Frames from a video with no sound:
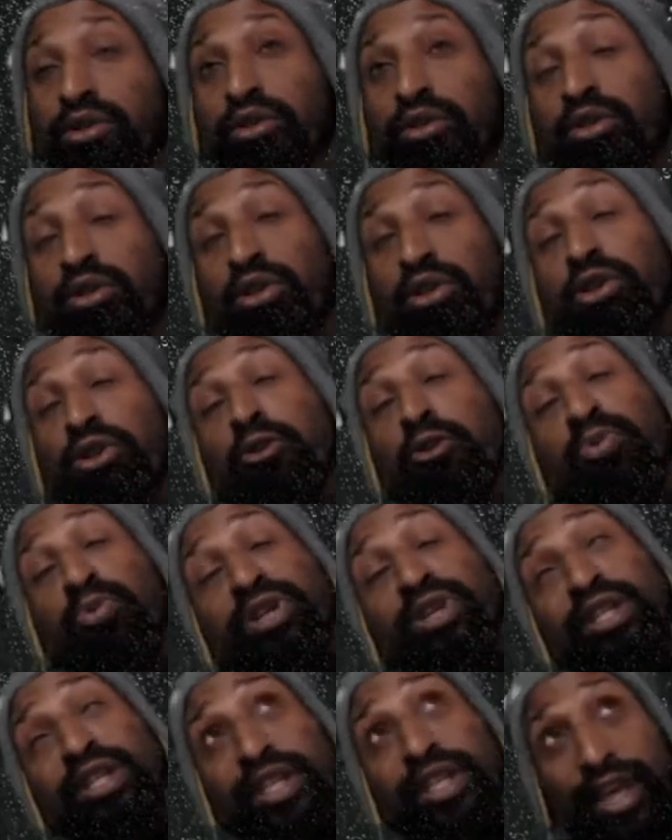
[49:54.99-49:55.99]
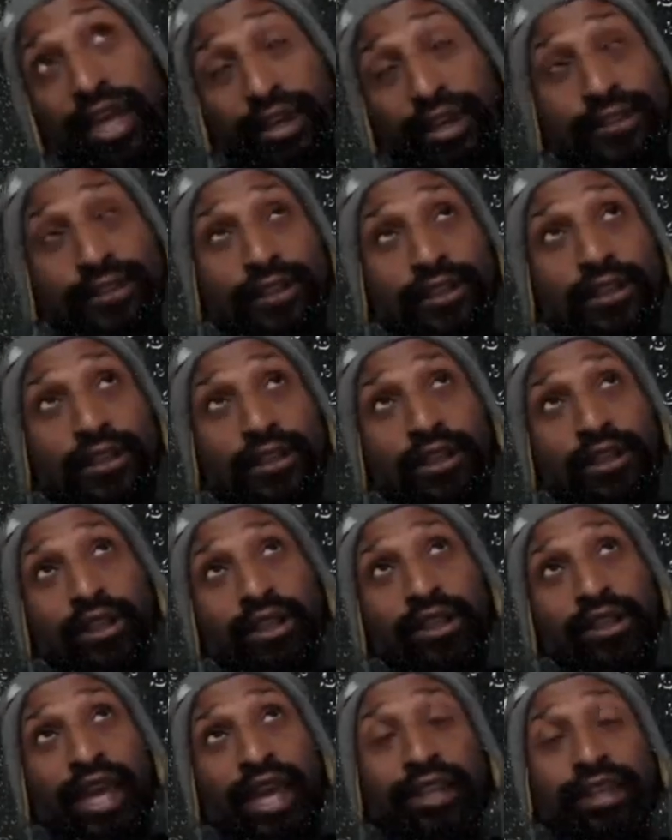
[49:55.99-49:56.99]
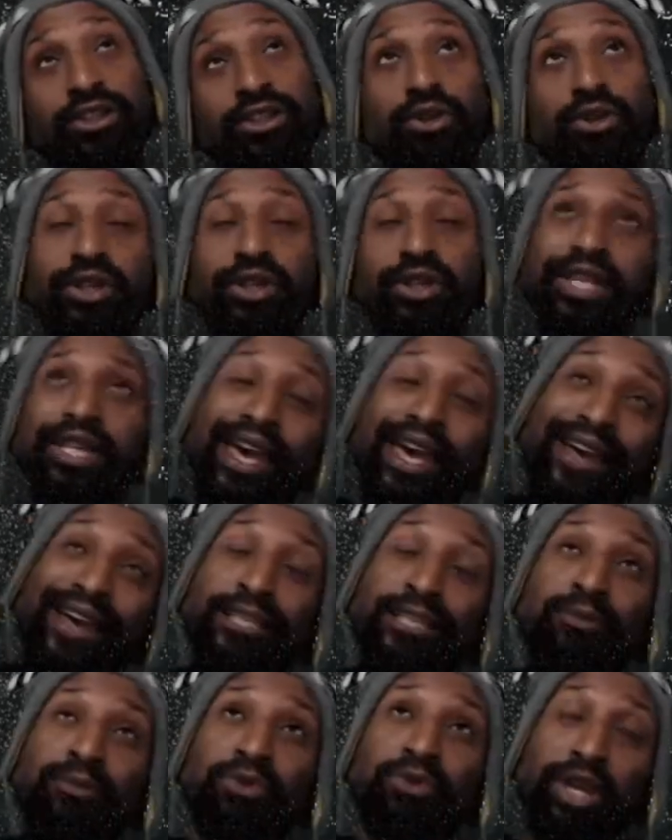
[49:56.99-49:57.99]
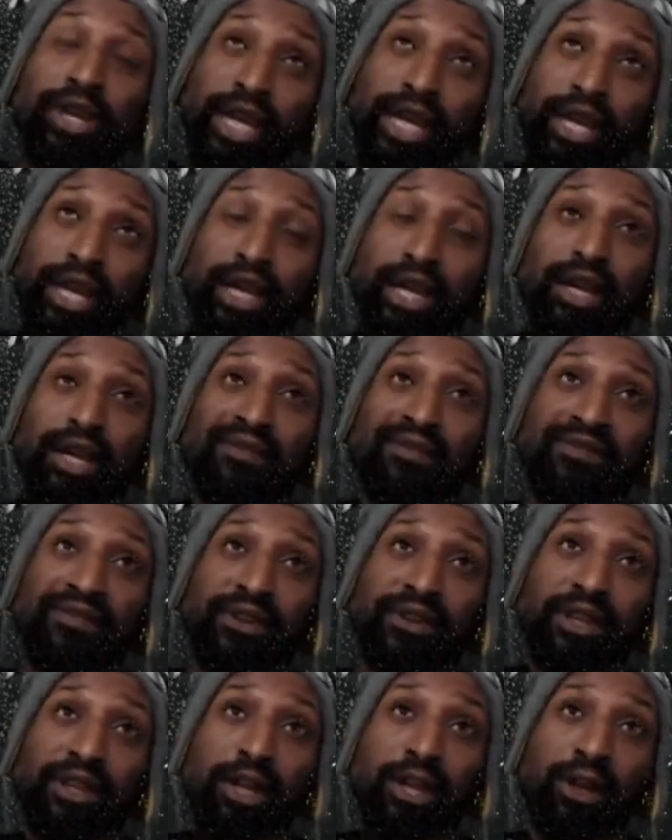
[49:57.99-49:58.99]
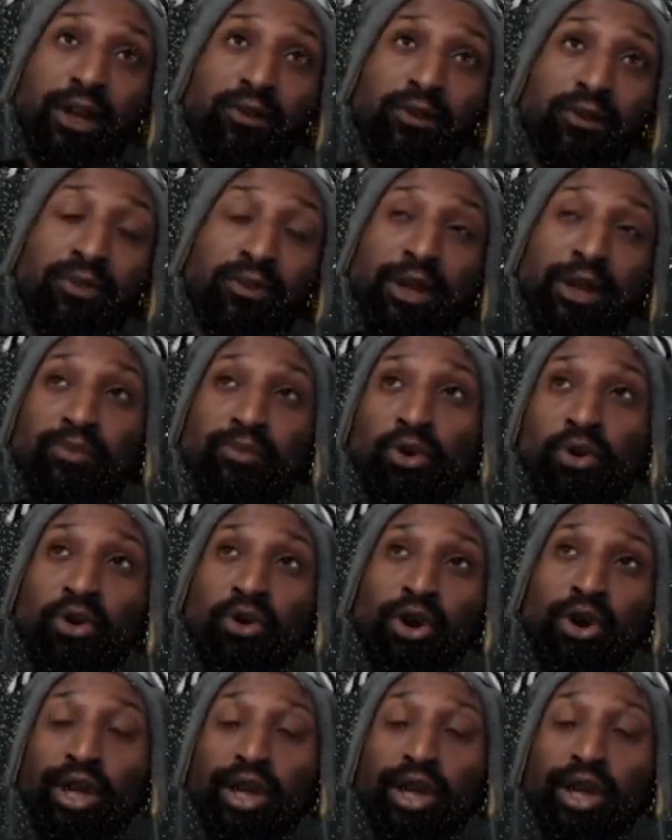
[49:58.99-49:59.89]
Do you predict that your taxable income for the year will be more or